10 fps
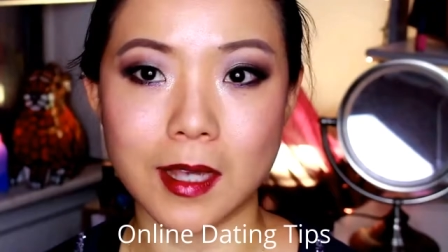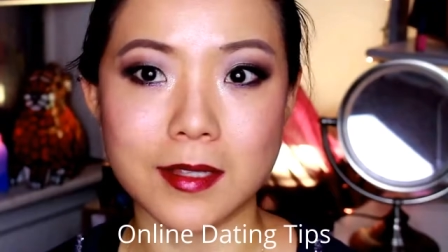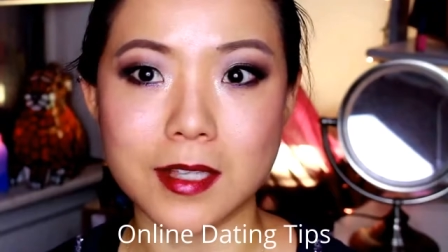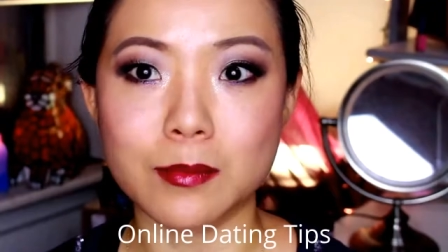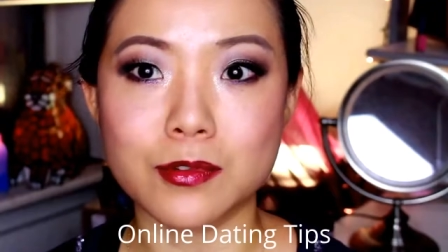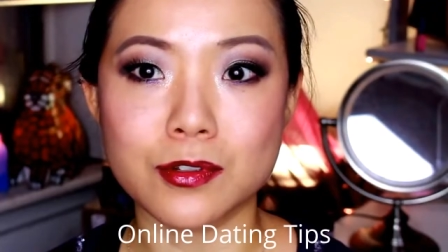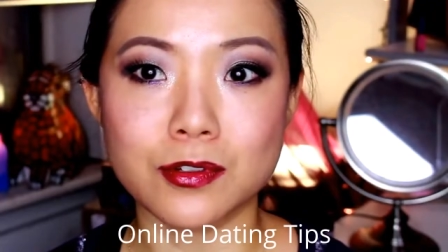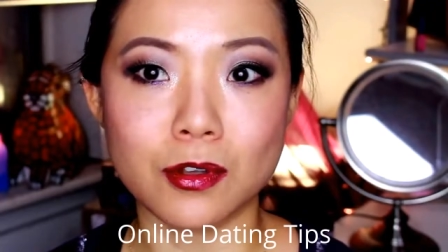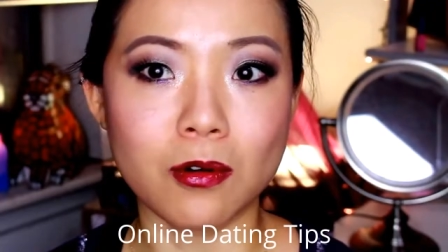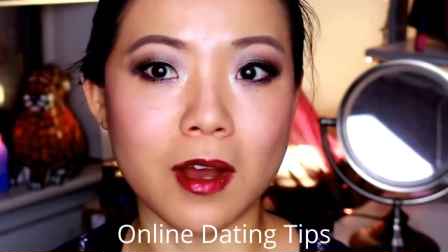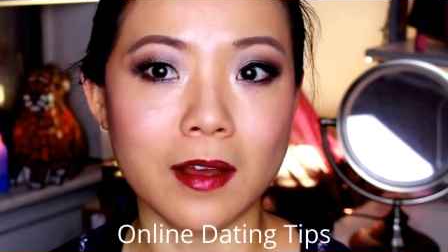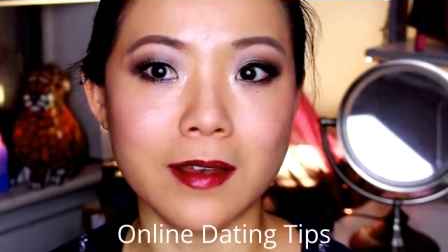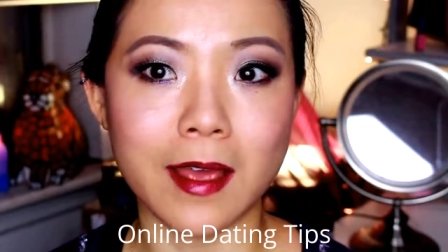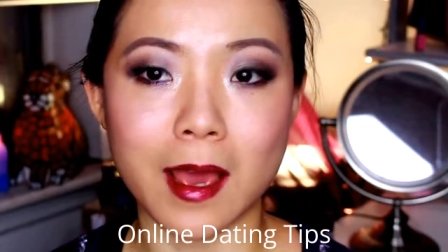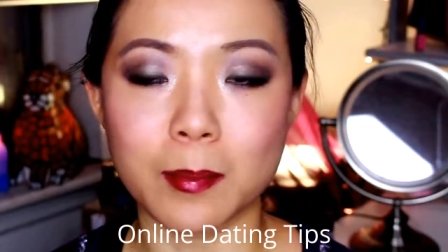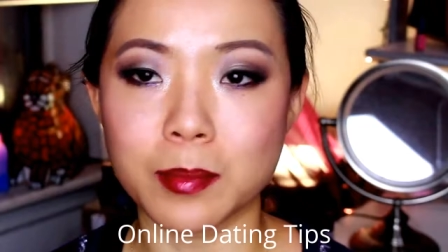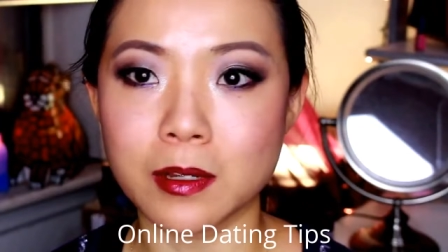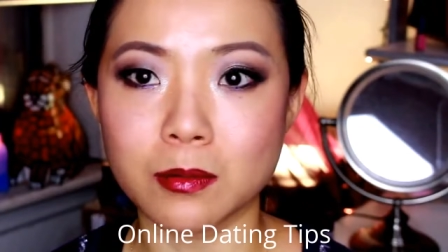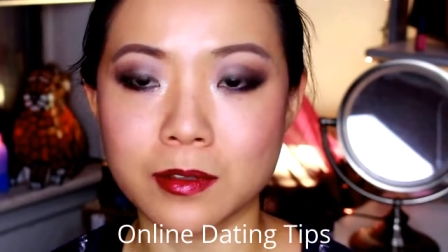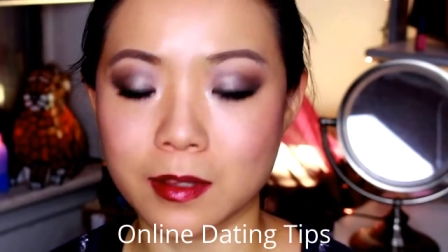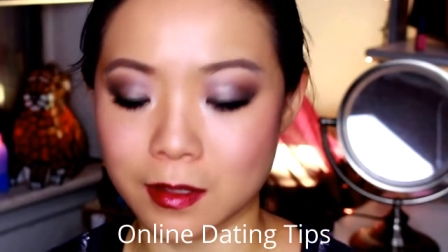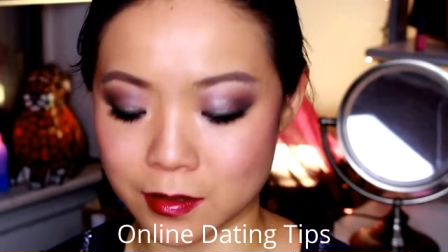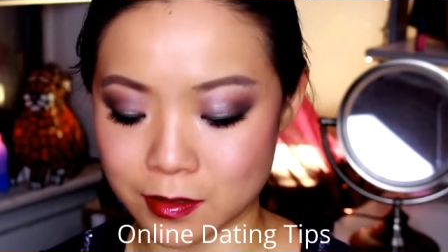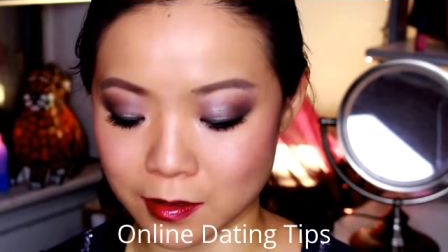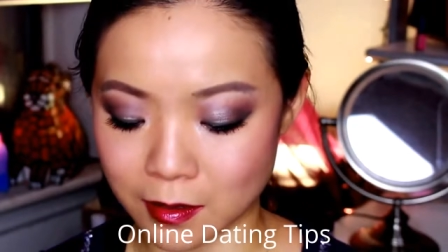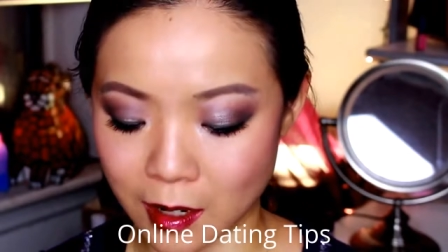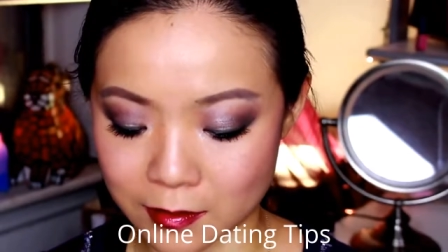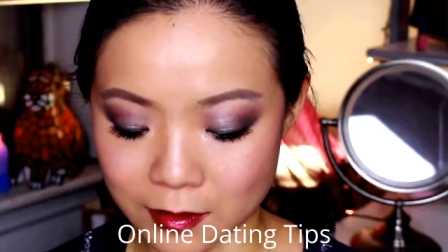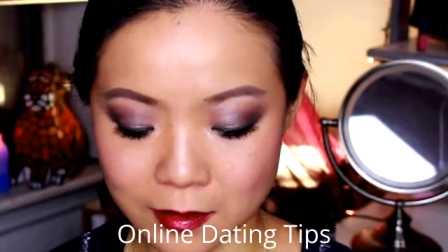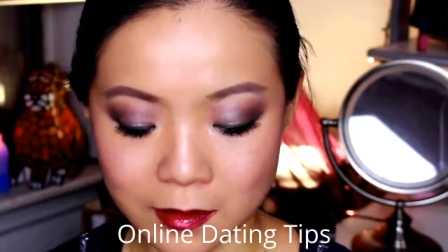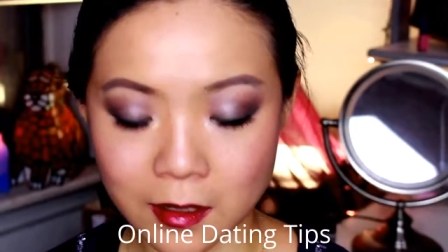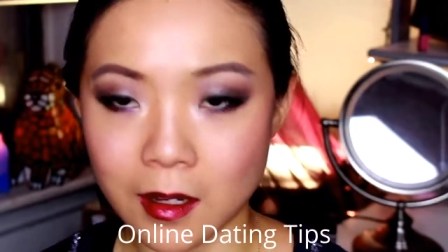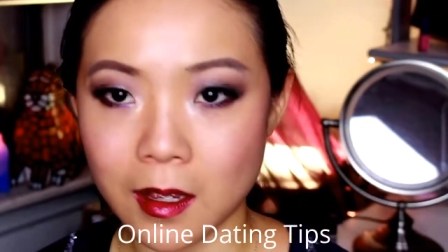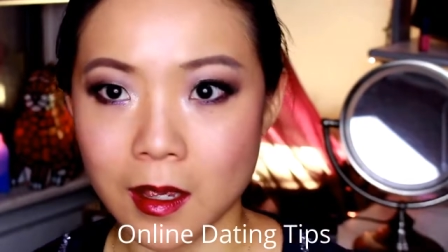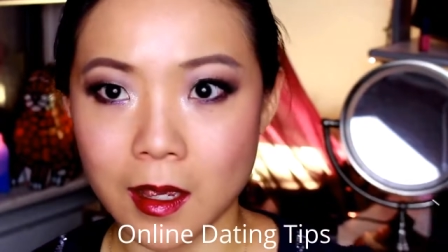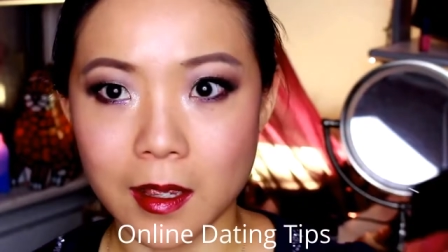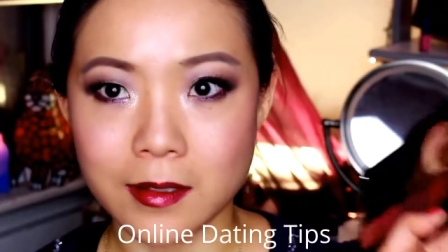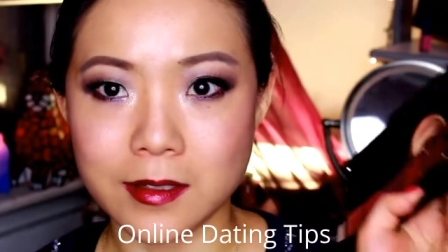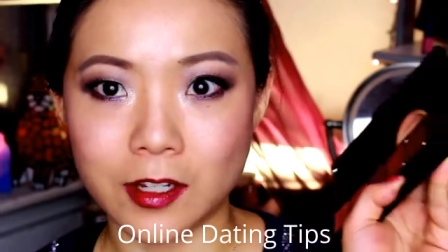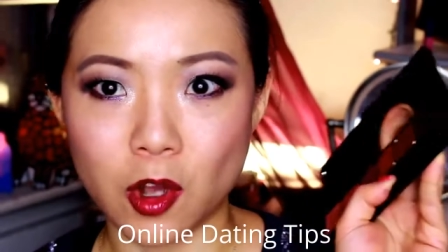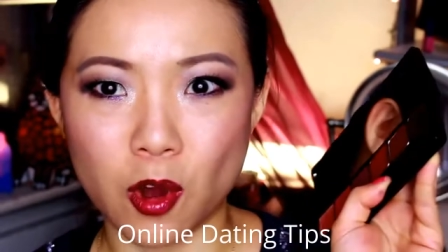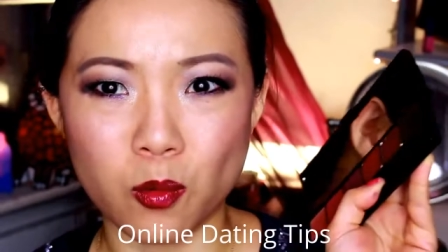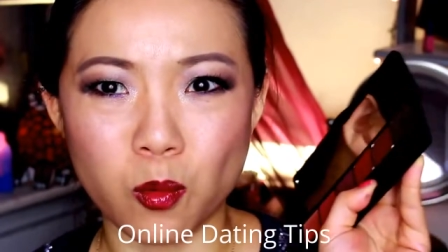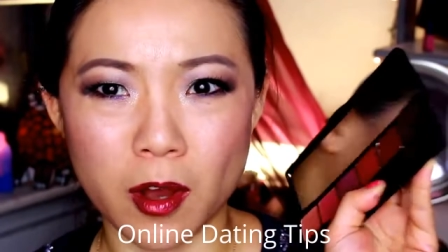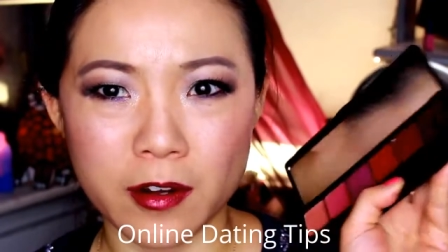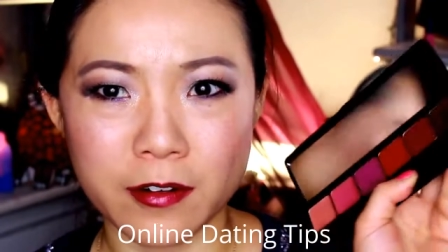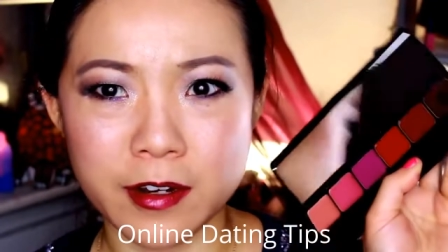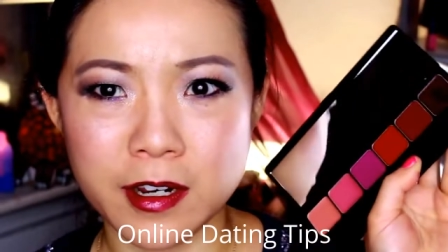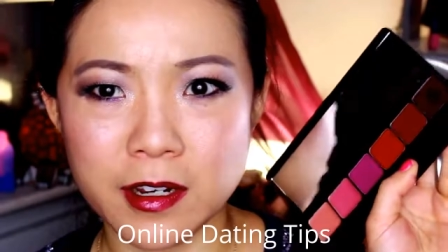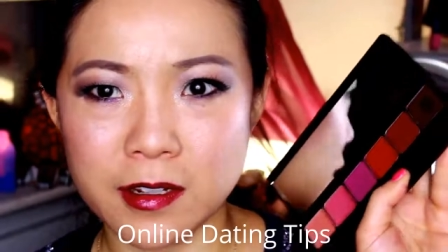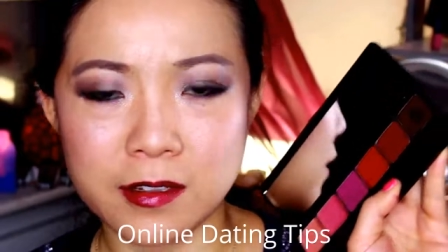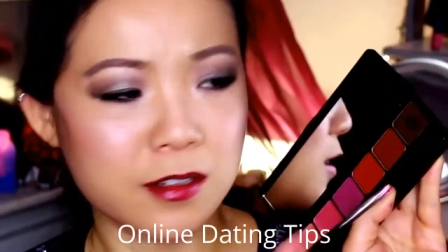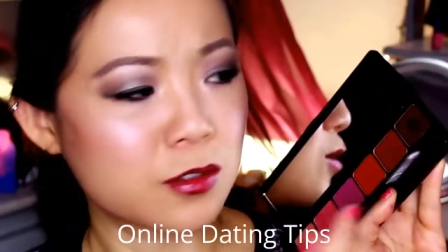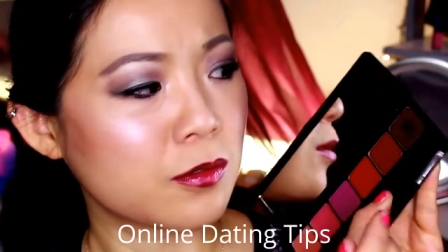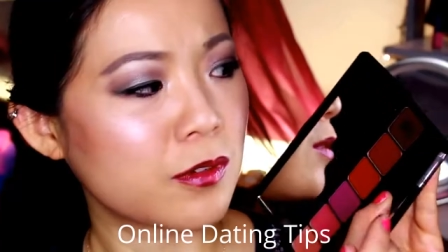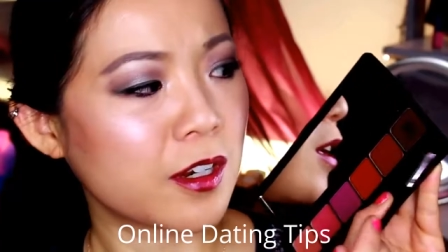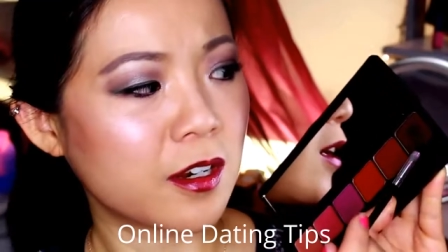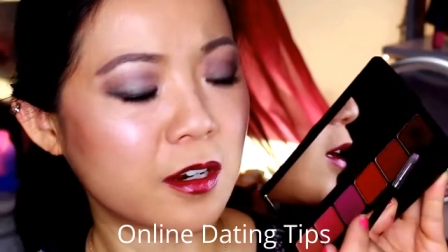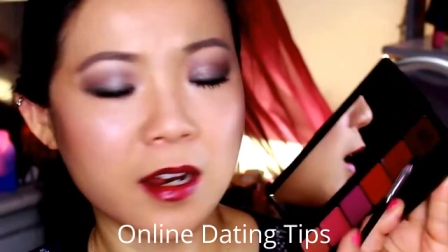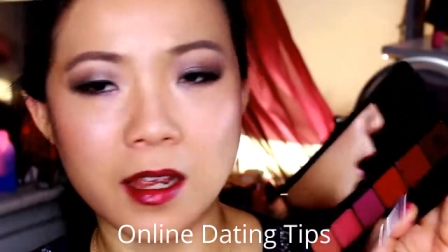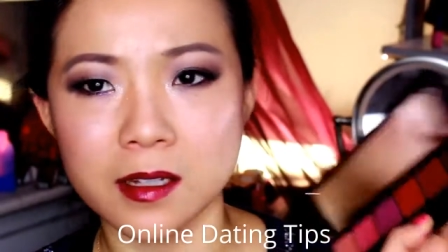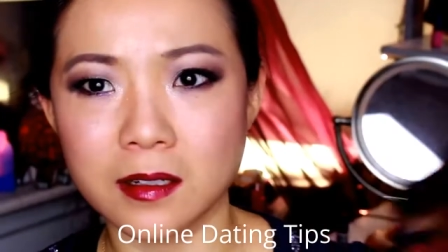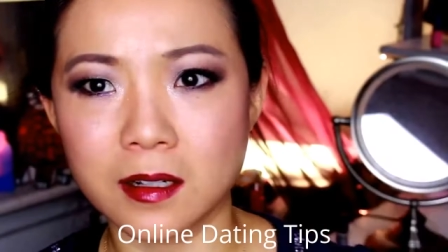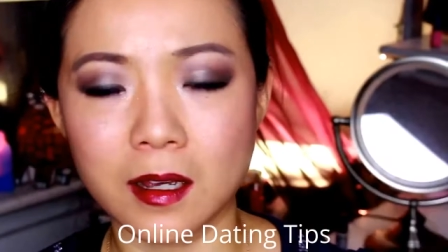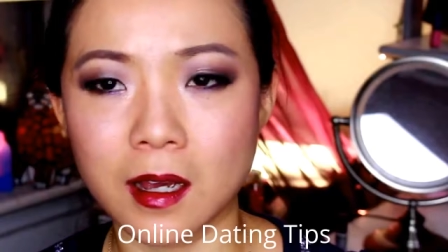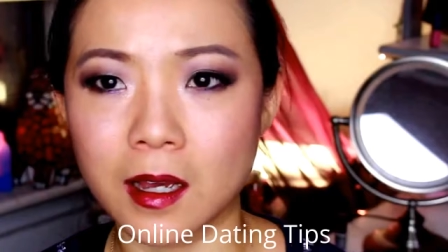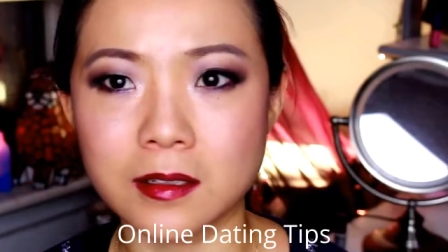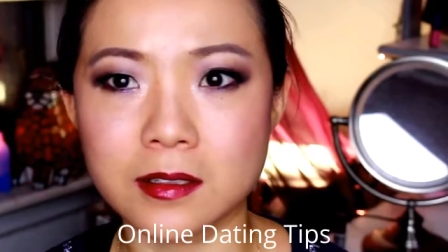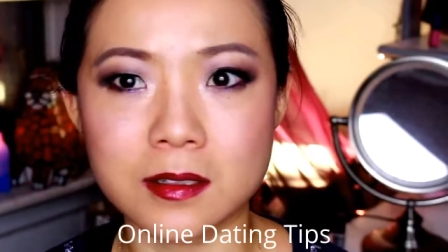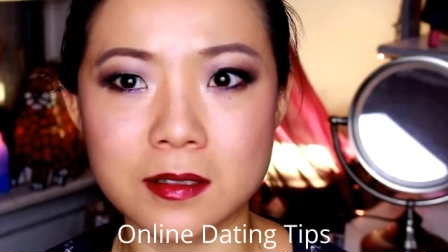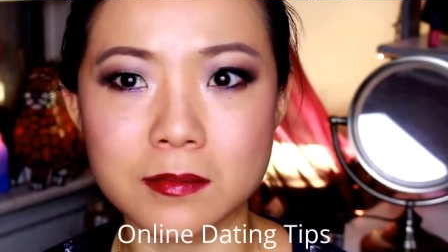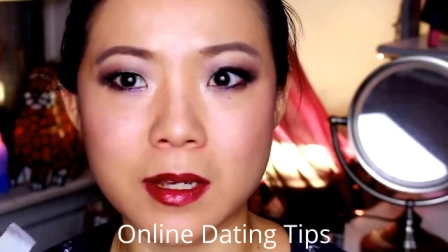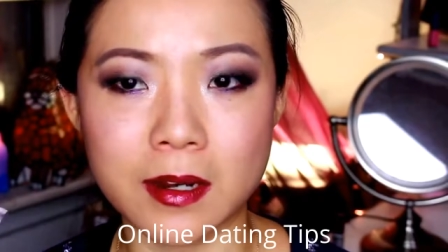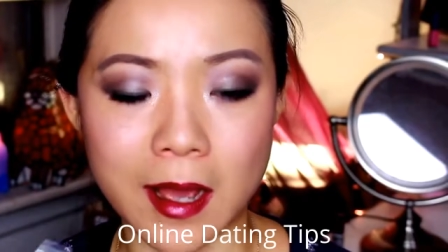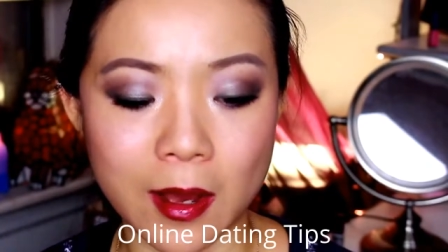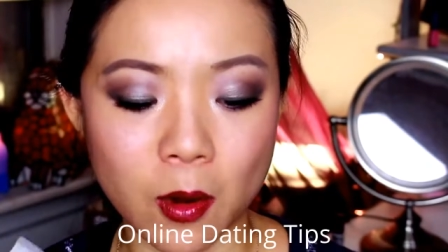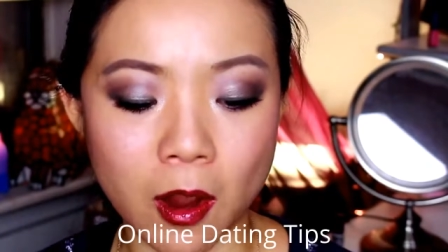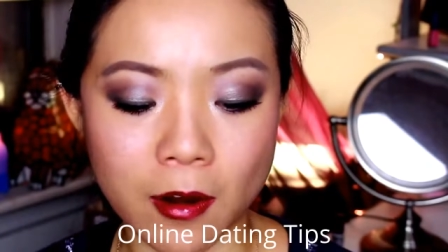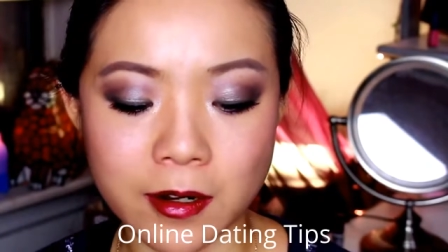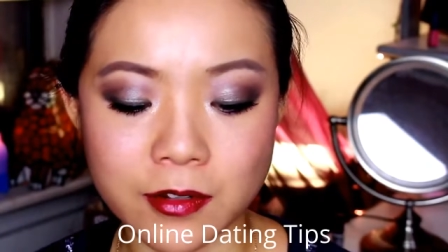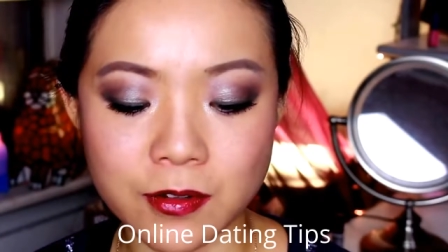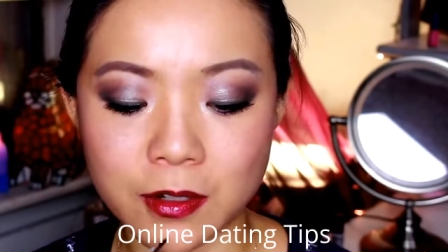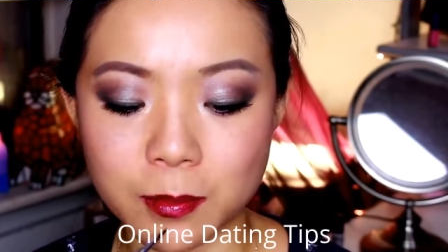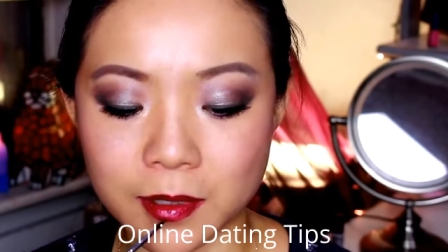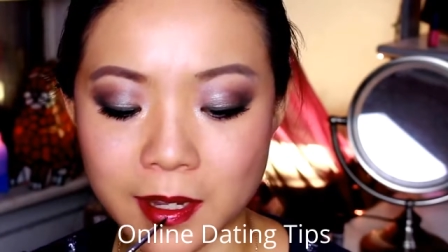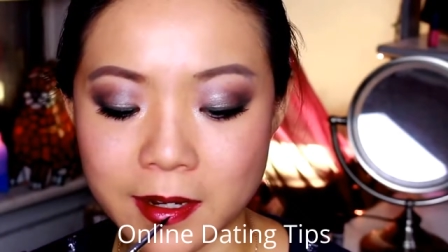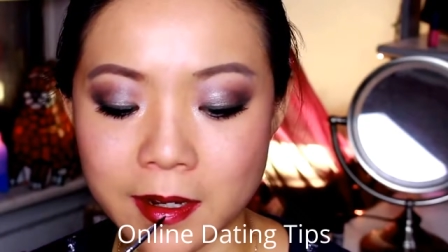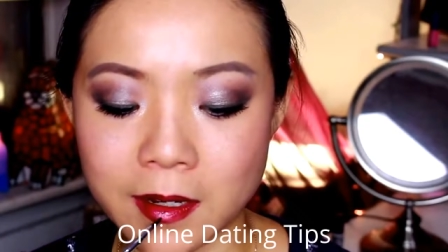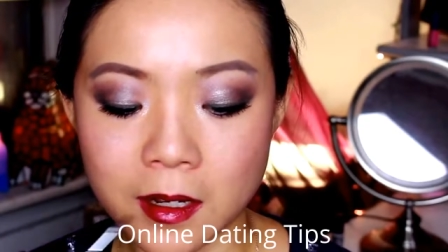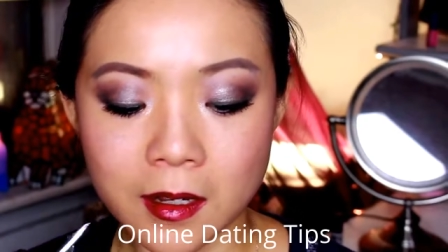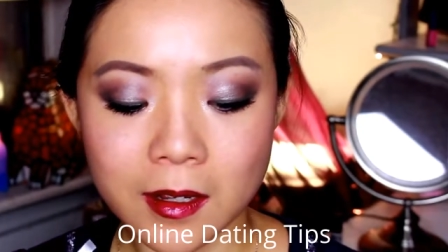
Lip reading: Guys, I'm so unhappy with this color. It's like all watery, this one right here, and it doesn't matter how hard I try to blend it,